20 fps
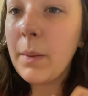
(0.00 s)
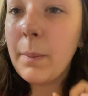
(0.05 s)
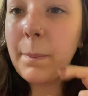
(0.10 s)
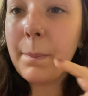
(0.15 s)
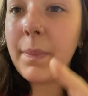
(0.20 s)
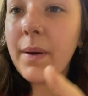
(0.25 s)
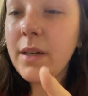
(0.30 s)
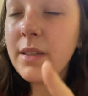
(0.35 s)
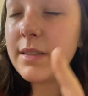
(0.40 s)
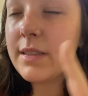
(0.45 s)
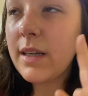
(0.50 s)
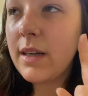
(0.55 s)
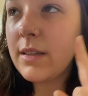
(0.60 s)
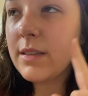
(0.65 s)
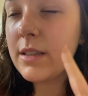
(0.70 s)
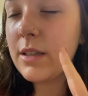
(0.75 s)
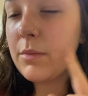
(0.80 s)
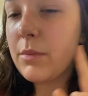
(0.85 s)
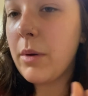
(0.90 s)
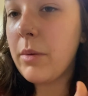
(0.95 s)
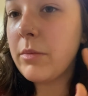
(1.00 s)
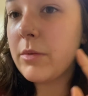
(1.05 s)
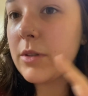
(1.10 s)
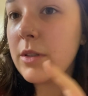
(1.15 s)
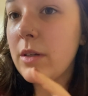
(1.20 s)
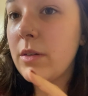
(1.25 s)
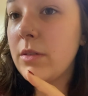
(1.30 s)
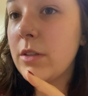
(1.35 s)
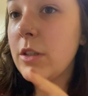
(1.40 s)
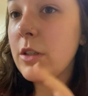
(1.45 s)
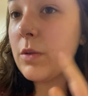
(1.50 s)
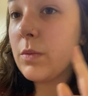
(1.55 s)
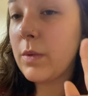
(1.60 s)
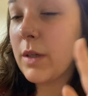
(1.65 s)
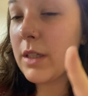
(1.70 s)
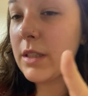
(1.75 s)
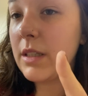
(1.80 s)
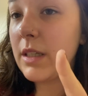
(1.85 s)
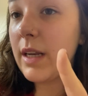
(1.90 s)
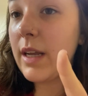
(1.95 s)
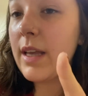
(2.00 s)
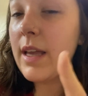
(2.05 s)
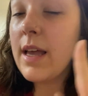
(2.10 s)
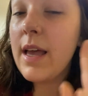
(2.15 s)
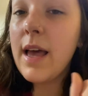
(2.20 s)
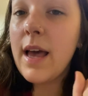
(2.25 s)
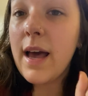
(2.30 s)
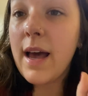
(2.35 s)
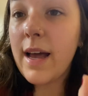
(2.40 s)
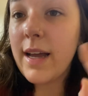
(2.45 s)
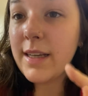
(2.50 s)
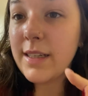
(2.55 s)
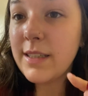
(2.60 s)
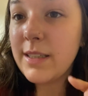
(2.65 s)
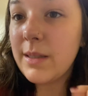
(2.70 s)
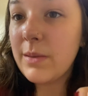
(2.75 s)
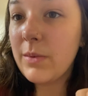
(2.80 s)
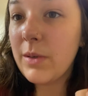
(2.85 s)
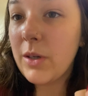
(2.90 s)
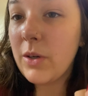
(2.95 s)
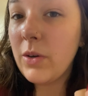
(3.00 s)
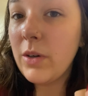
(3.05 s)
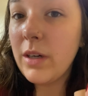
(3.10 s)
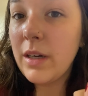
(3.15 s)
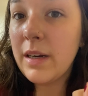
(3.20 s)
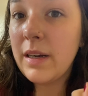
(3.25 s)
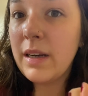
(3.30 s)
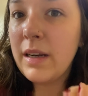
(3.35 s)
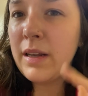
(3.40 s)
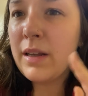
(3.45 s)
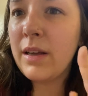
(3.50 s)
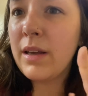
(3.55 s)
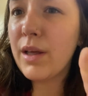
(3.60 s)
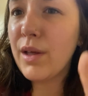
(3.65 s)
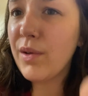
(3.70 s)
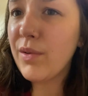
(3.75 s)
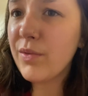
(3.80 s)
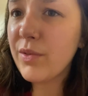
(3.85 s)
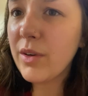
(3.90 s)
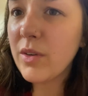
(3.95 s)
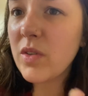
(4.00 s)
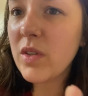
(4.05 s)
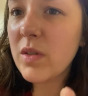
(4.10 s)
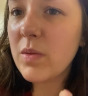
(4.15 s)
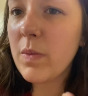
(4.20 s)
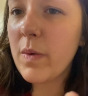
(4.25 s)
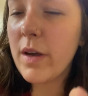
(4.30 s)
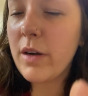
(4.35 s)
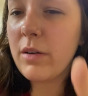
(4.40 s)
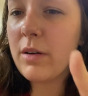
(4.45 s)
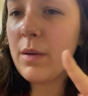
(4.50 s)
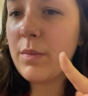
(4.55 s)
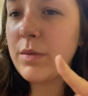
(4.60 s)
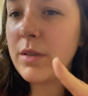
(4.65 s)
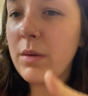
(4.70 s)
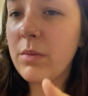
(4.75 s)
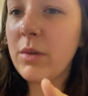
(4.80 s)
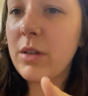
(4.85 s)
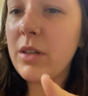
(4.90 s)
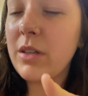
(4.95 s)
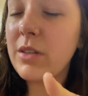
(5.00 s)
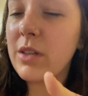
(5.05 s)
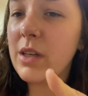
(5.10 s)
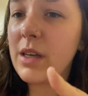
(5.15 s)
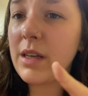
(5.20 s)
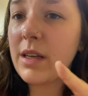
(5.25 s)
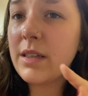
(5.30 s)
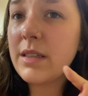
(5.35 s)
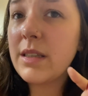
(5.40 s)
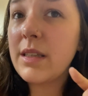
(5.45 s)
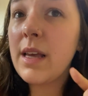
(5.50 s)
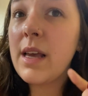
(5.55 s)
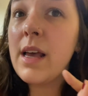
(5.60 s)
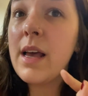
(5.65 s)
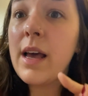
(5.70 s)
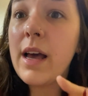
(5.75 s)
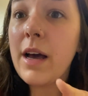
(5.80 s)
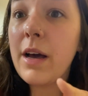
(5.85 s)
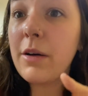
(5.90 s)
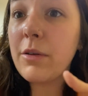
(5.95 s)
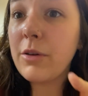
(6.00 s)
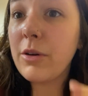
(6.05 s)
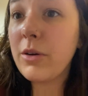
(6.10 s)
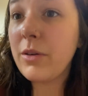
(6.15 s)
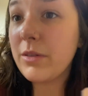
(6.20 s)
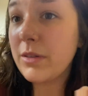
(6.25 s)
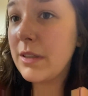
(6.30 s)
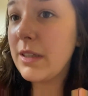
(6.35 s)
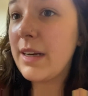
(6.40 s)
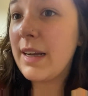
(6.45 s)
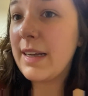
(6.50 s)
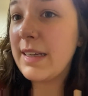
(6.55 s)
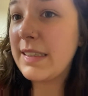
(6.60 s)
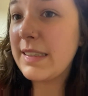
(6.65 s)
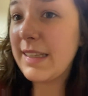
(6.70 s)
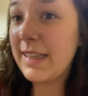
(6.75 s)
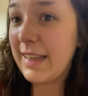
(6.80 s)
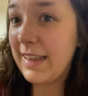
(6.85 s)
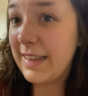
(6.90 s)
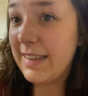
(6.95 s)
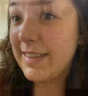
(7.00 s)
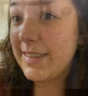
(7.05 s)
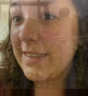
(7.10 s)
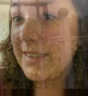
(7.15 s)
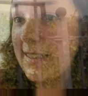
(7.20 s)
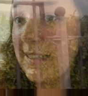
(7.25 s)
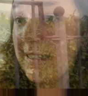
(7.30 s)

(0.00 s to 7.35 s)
But also, my mom's going to work today, and she recorded a frozen spider web, so I'm going to show you guys how cold it actually is.